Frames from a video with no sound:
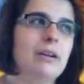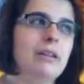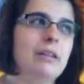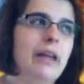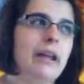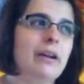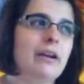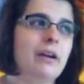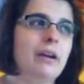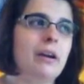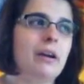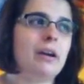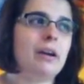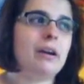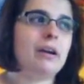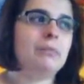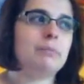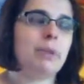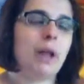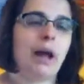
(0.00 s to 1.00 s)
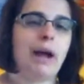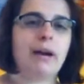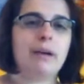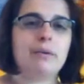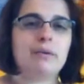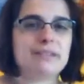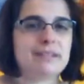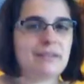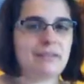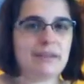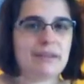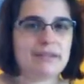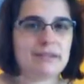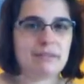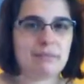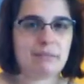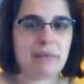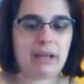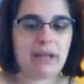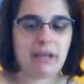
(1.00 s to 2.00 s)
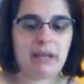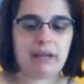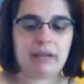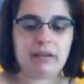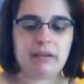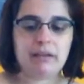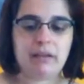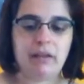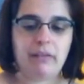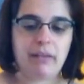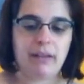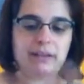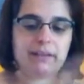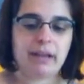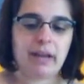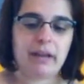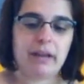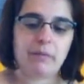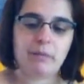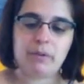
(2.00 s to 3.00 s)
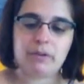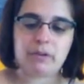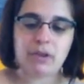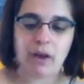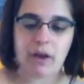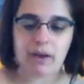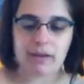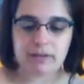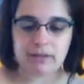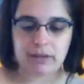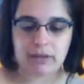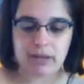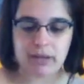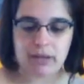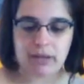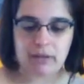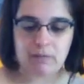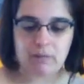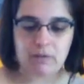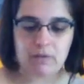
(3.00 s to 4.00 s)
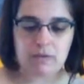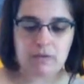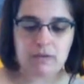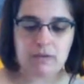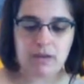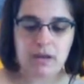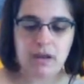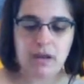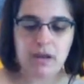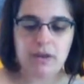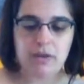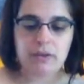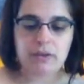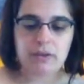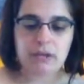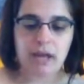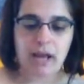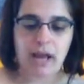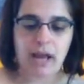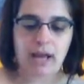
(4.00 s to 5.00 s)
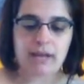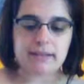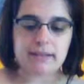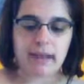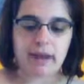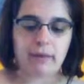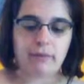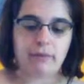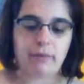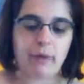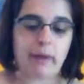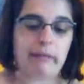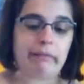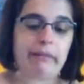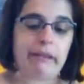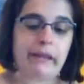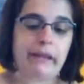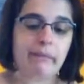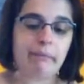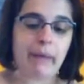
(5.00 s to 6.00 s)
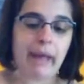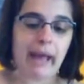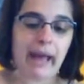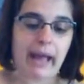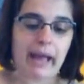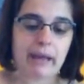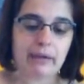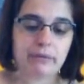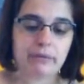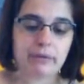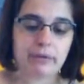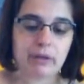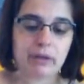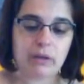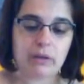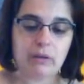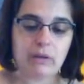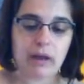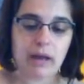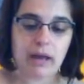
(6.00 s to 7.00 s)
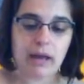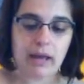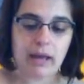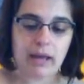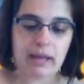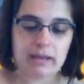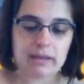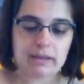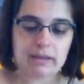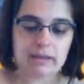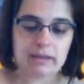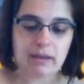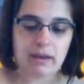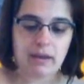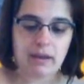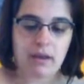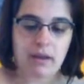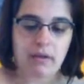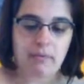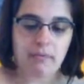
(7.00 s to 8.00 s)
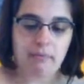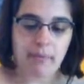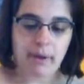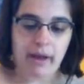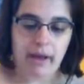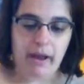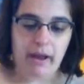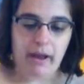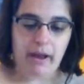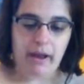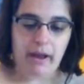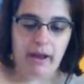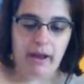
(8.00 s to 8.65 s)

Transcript: like her blog was the Fuzzy Mitten, and that's kind of what she calls her animals. She has like a free lamb pattern for you guys, but